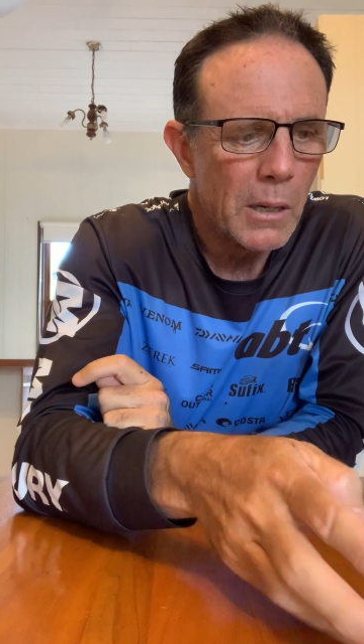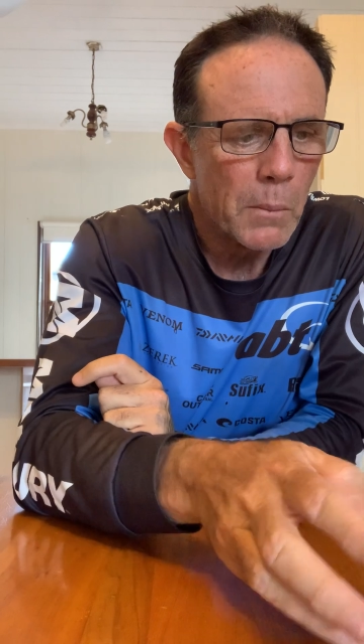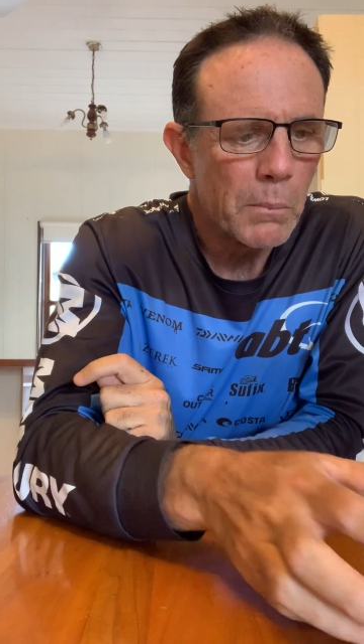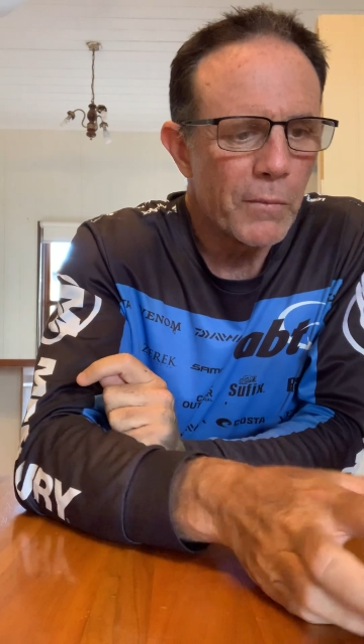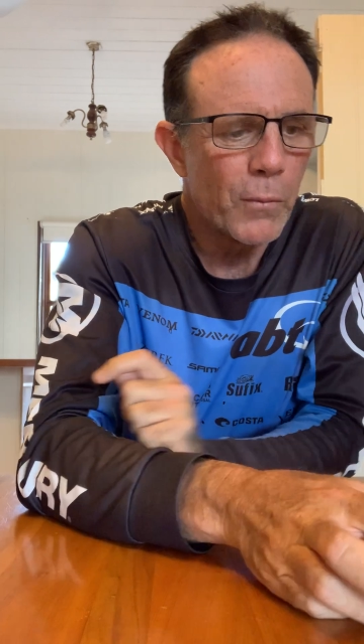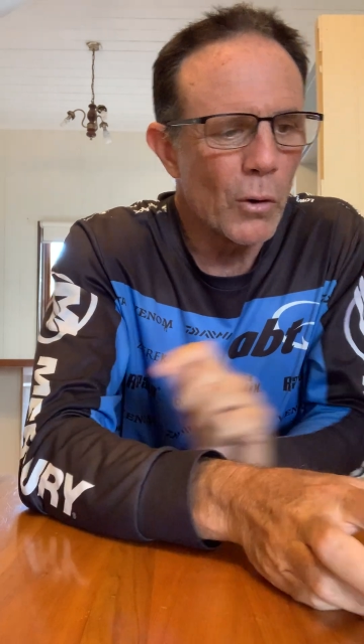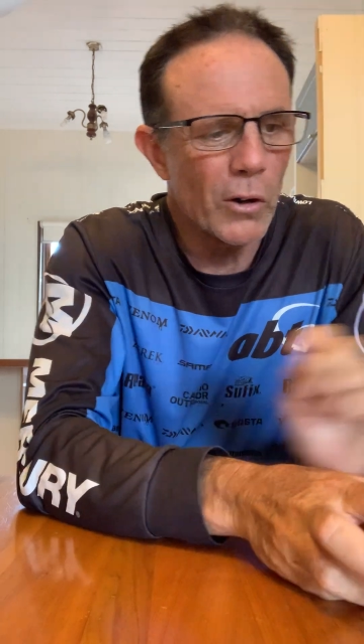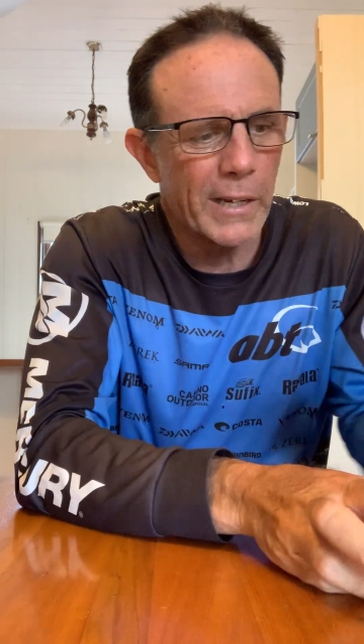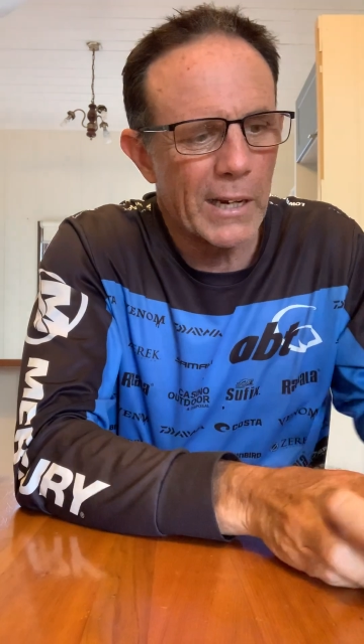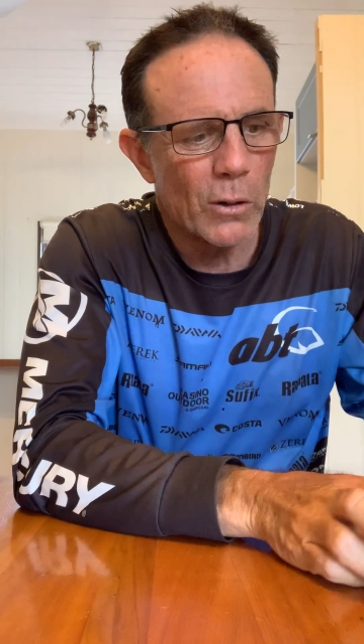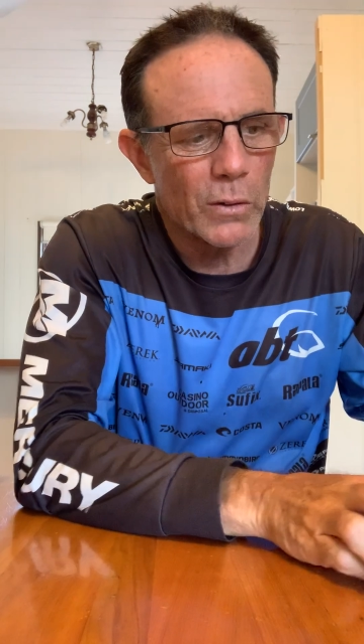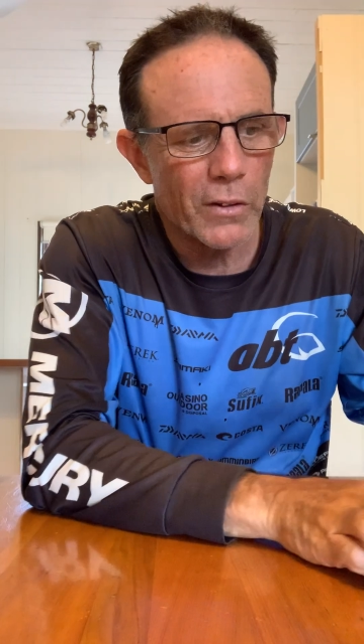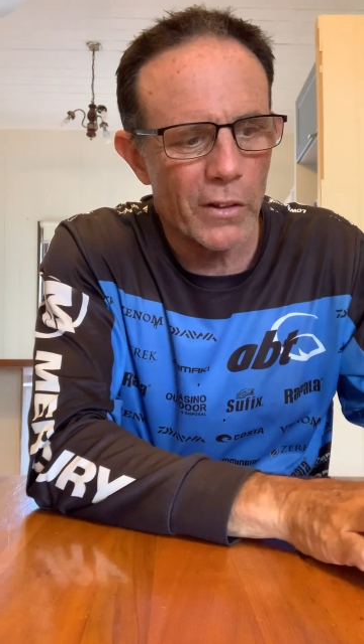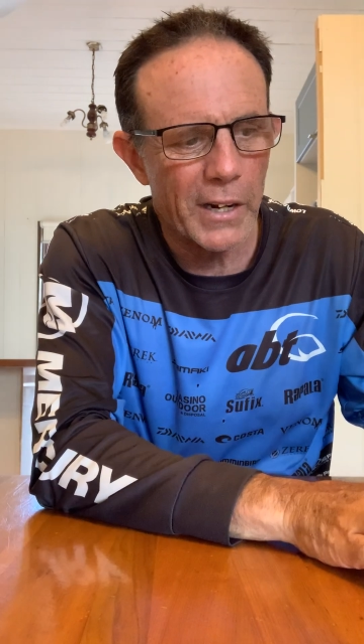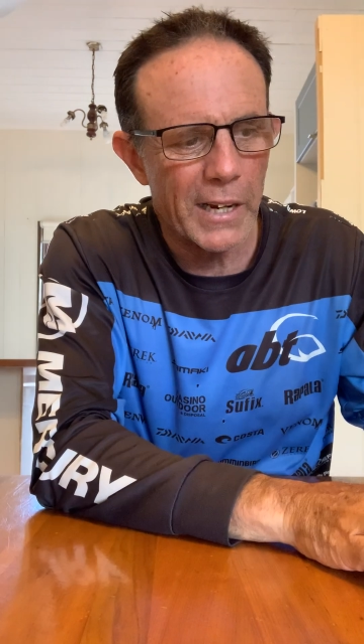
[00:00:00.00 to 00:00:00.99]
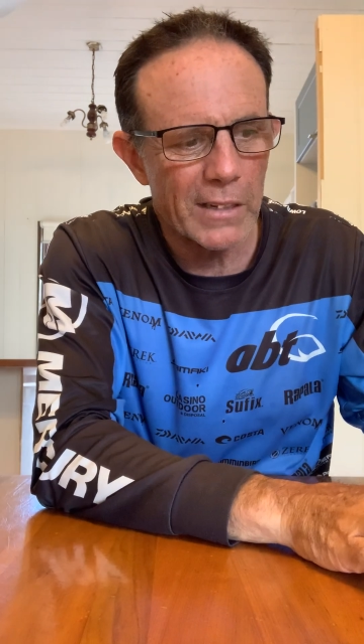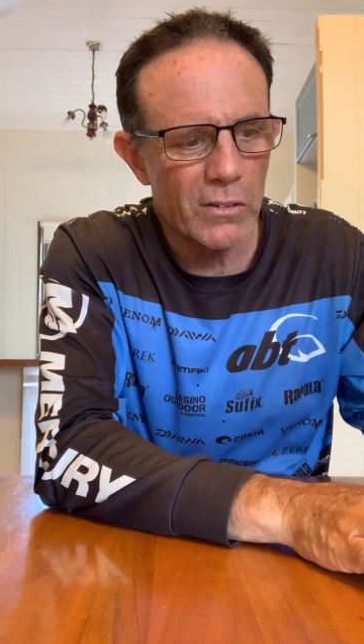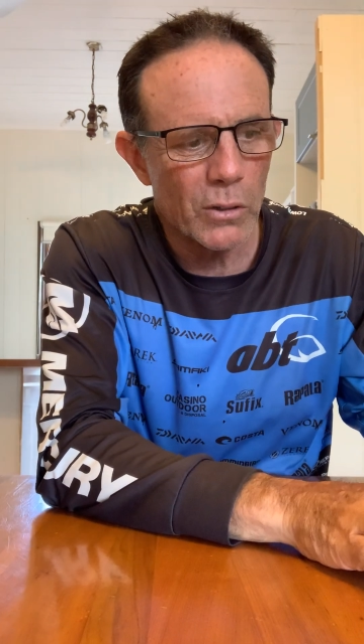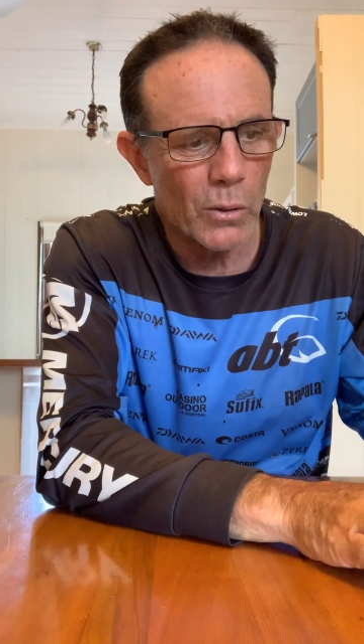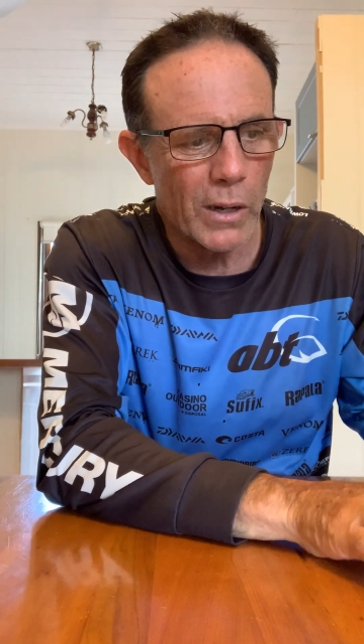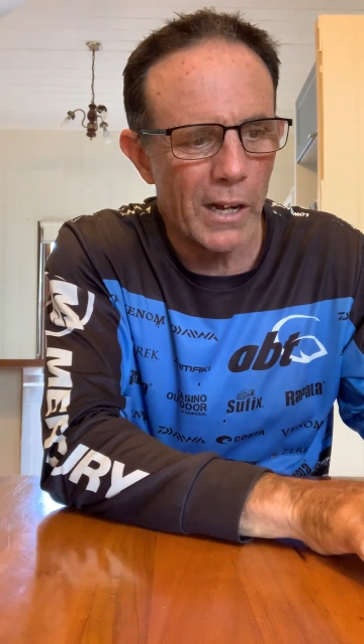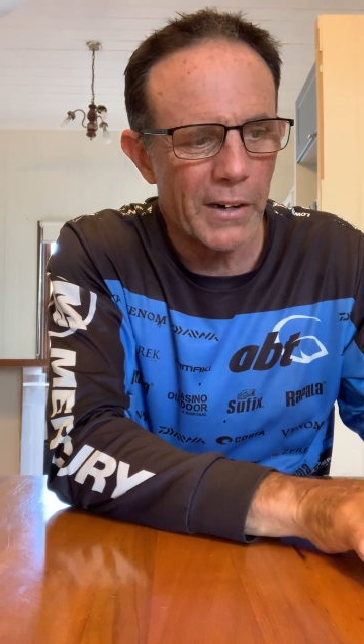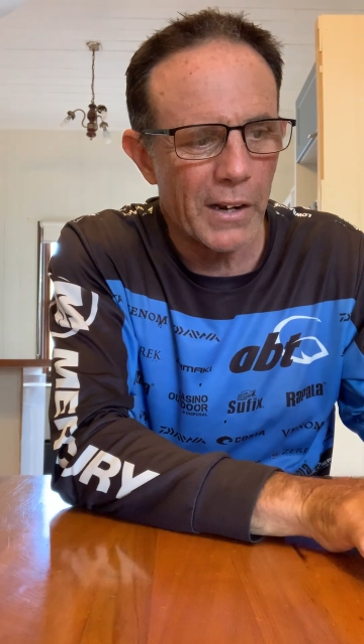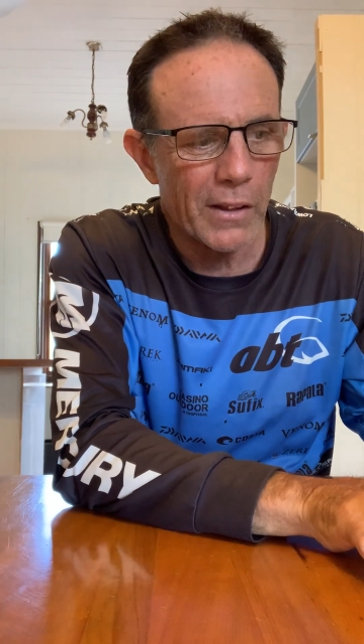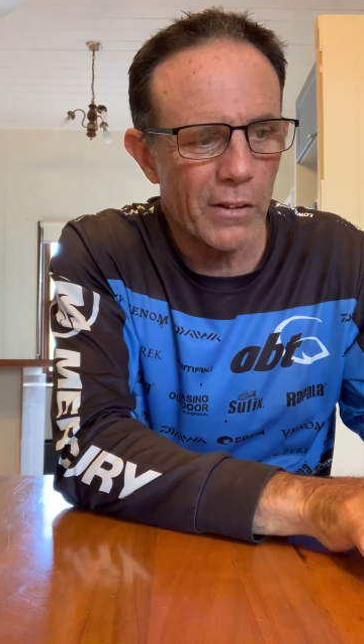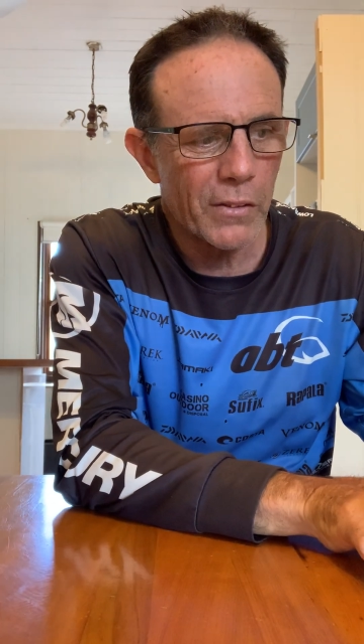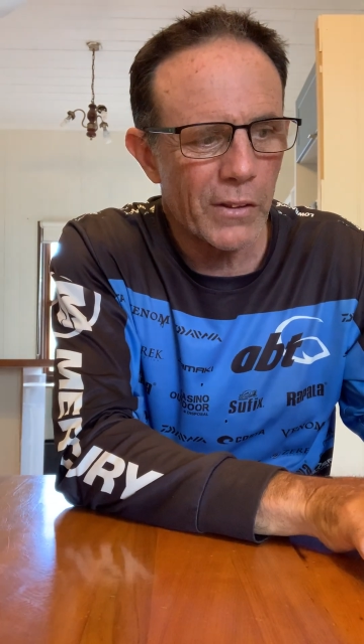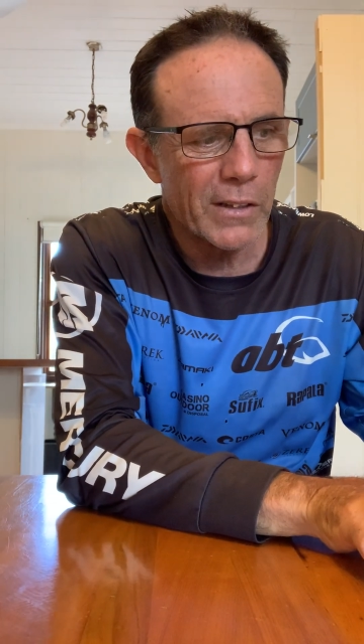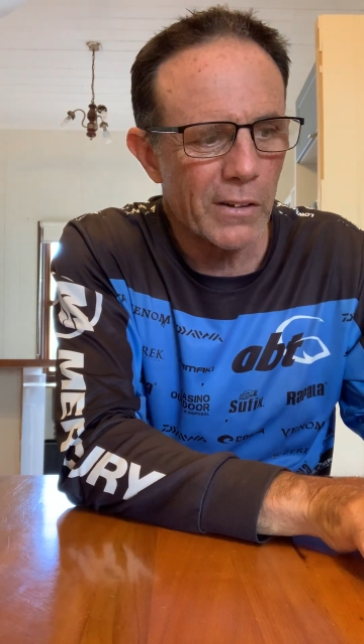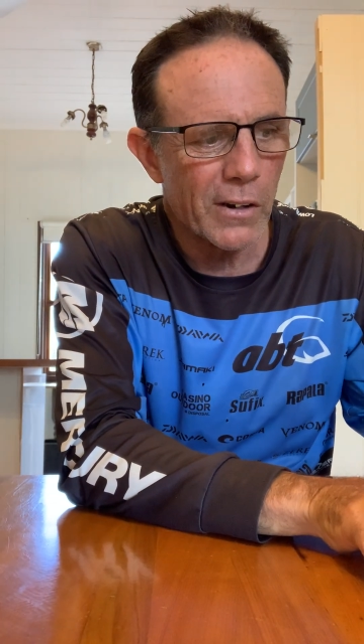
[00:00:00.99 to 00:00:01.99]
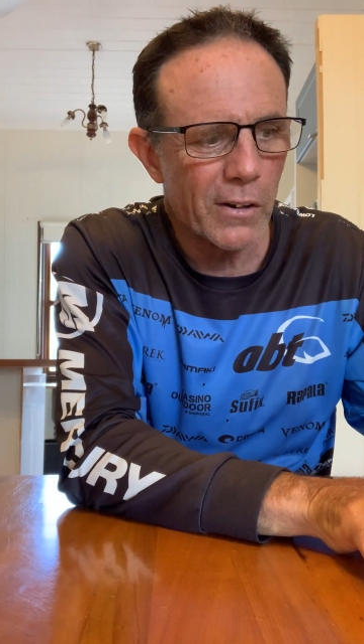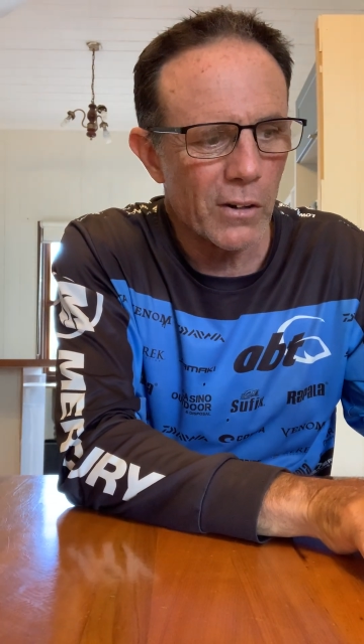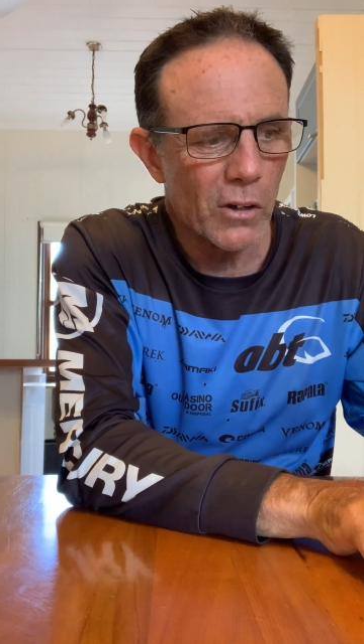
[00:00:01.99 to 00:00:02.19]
Before I get on to the next lure, another thing that I'd